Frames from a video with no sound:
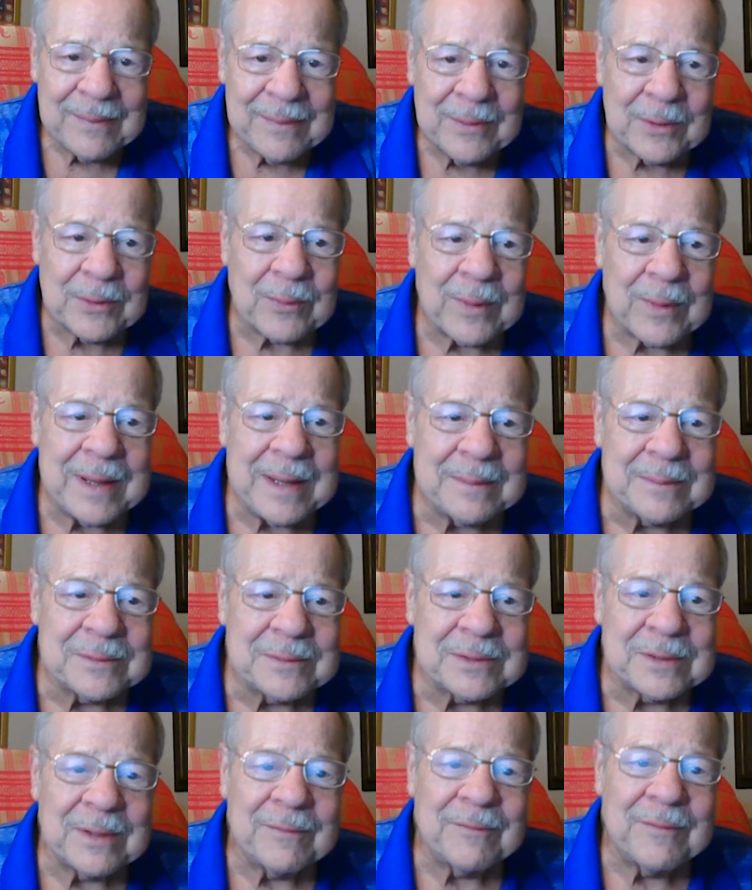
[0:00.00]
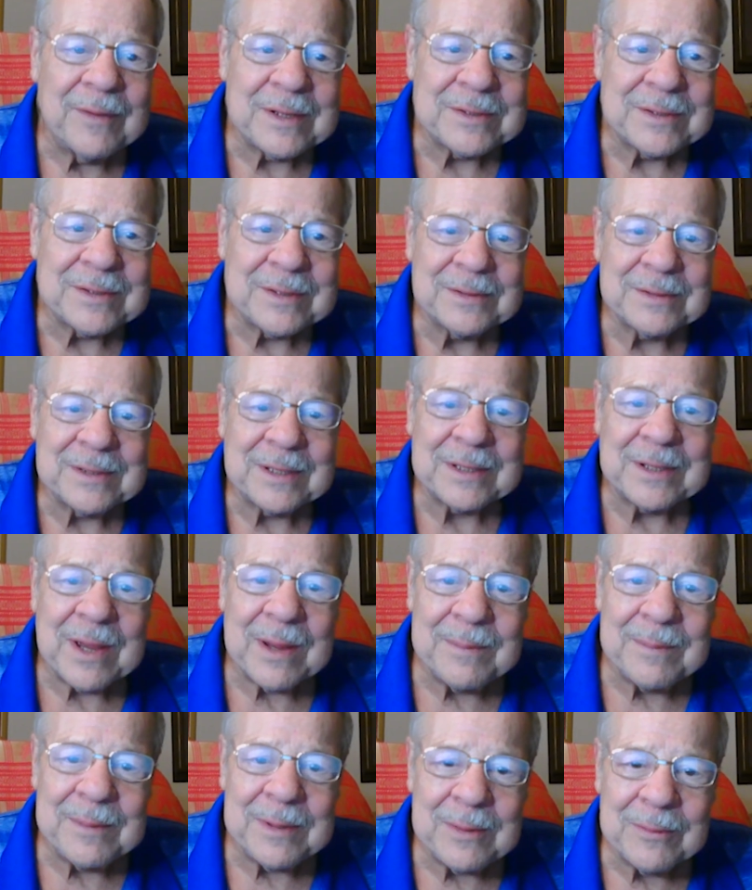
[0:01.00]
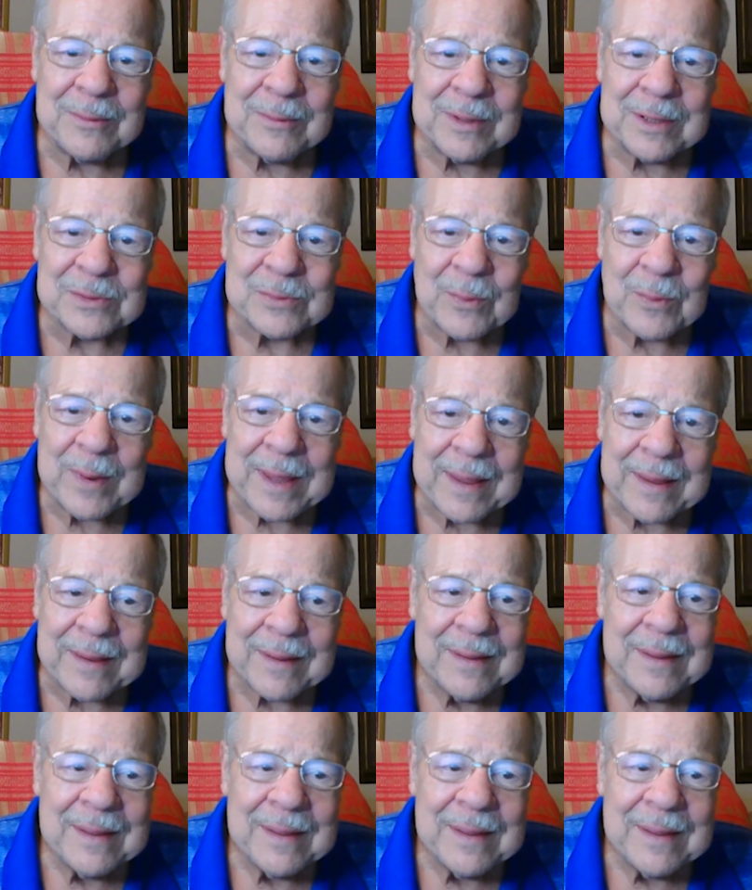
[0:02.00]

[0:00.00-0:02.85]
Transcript: The dreams, the visions that come to you this week